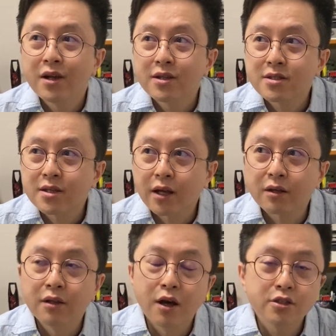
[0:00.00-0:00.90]

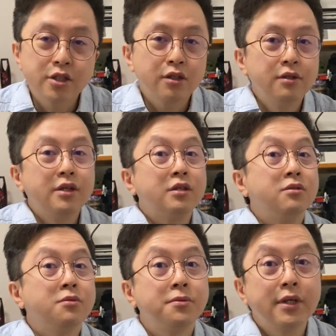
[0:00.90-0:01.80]
psychologically
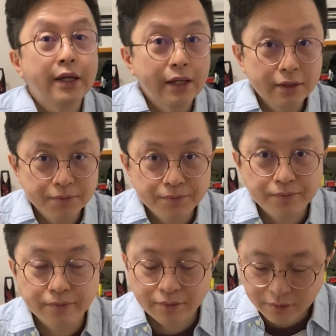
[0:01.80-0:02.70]
intriguing.
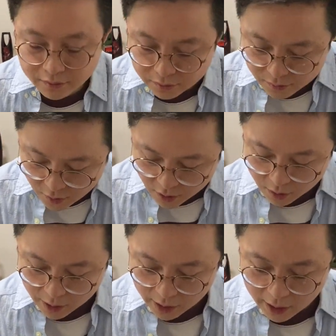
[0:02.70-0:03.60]
All
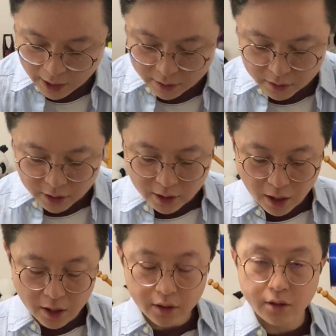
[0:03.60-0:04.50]
right, and the
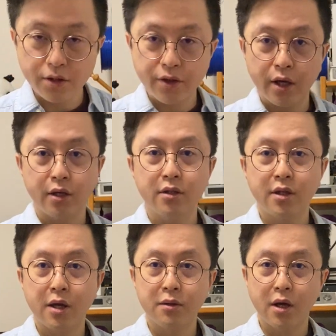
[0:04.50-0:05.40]
other thing
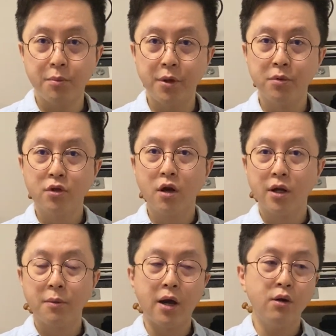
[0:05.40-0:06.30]
that people talk
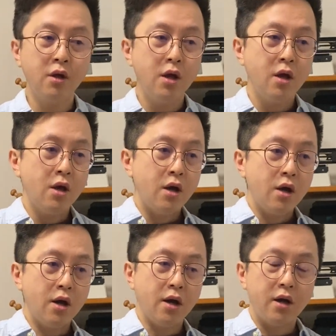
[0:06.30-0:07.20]
about,
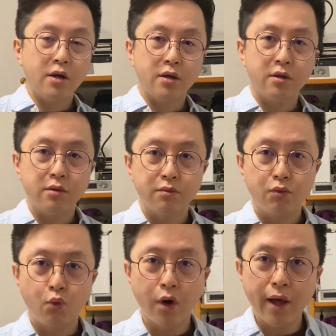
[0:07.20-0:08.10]

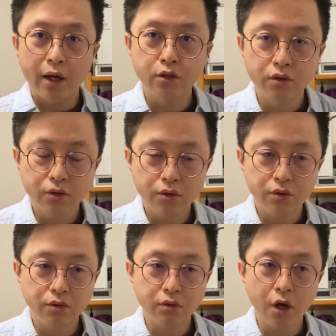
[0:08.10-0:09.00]
what I
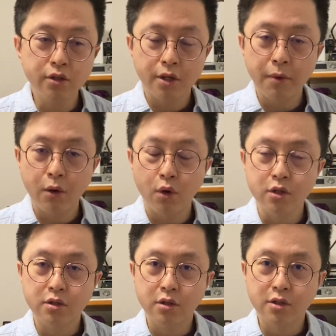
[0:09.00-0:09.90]
talked about
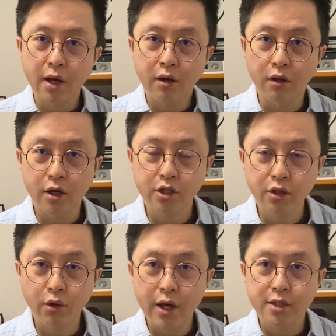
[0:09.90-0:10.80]
was the
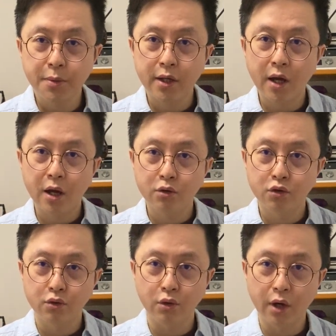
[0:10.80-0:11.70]
psychological aspect, how
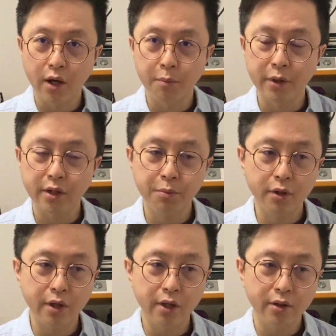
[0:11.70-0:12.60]
you
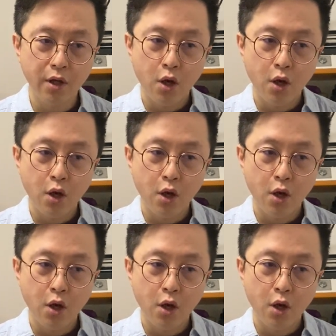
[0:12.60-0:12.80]
manipulate